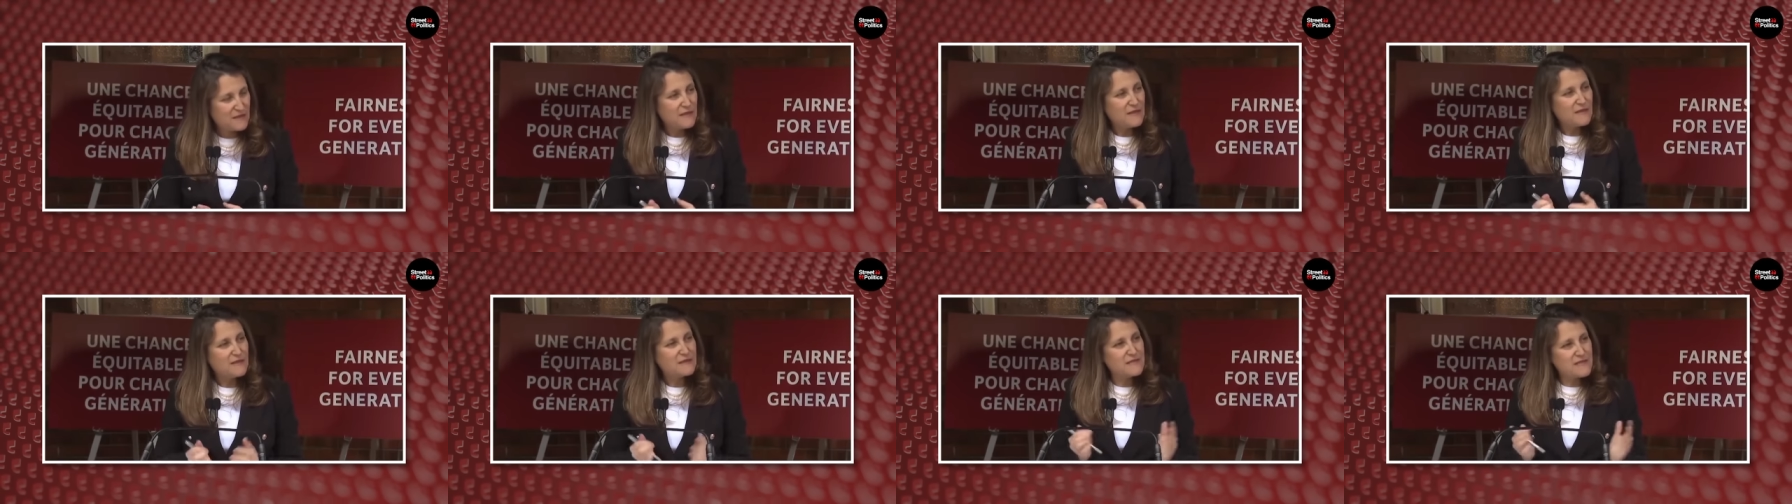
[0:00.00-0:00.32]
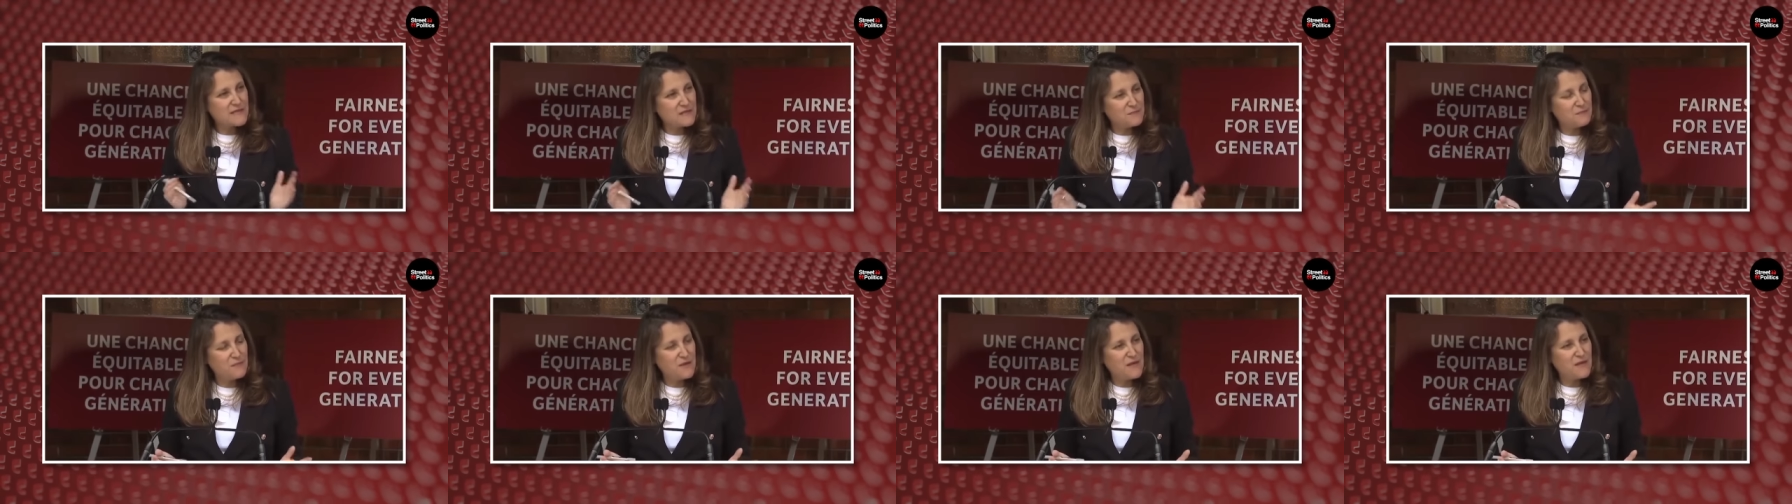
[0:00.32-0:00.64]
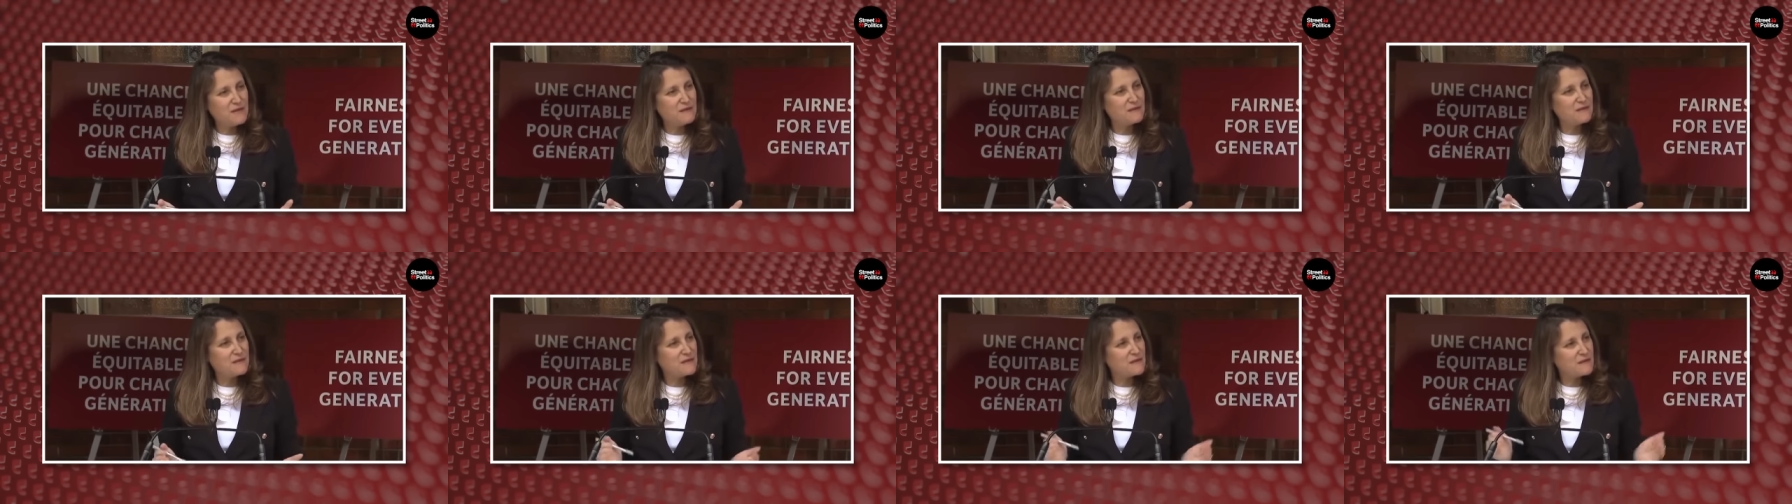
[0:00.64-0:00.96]
to
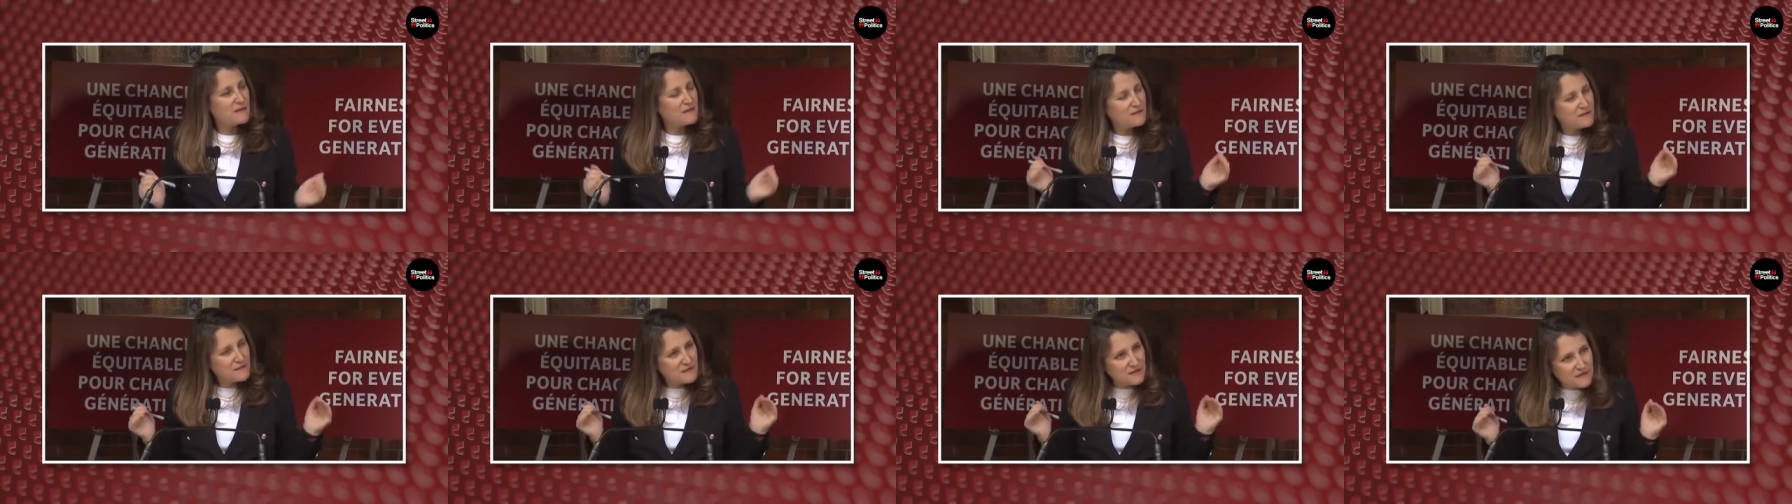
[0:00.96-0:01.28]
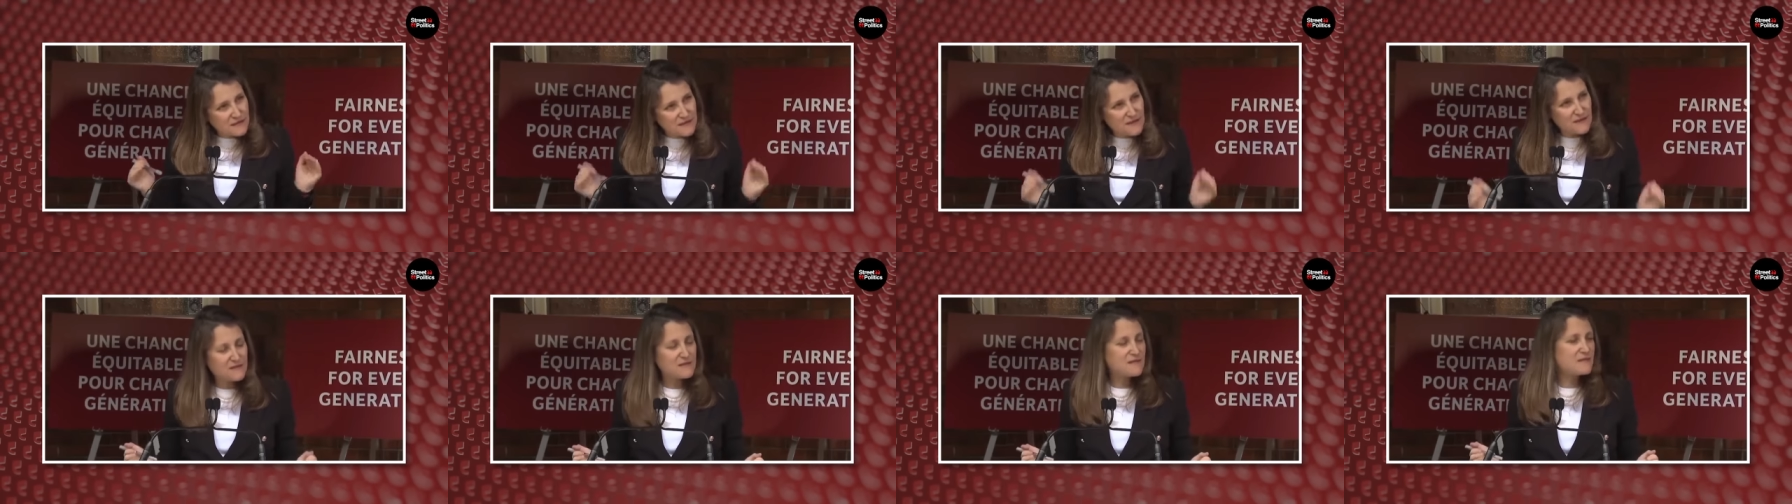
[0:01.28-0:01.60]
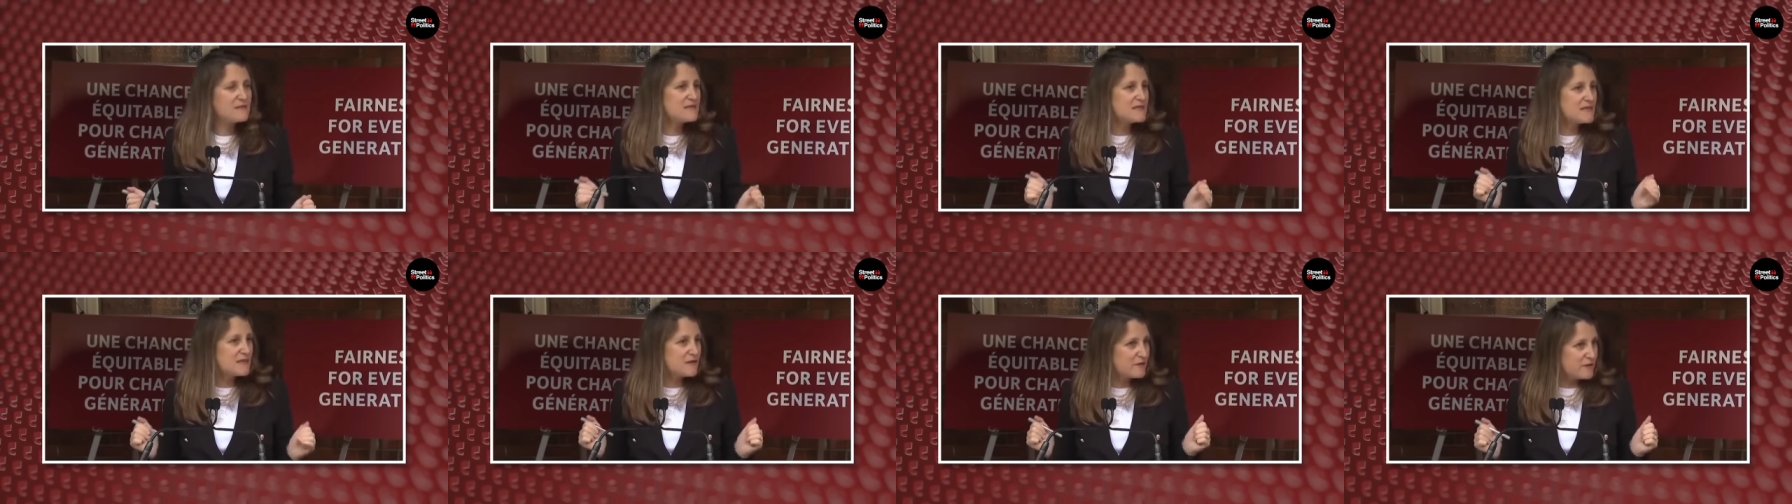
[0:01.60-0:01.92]
make the
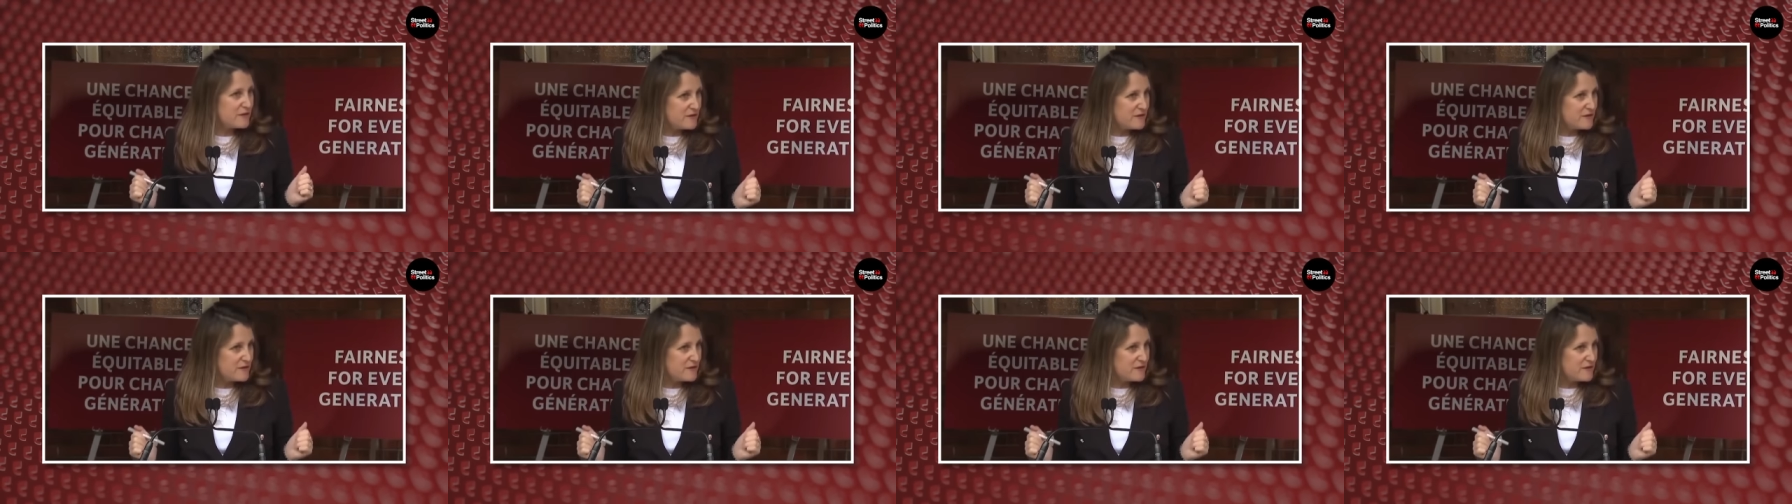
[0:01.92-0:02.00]
necessary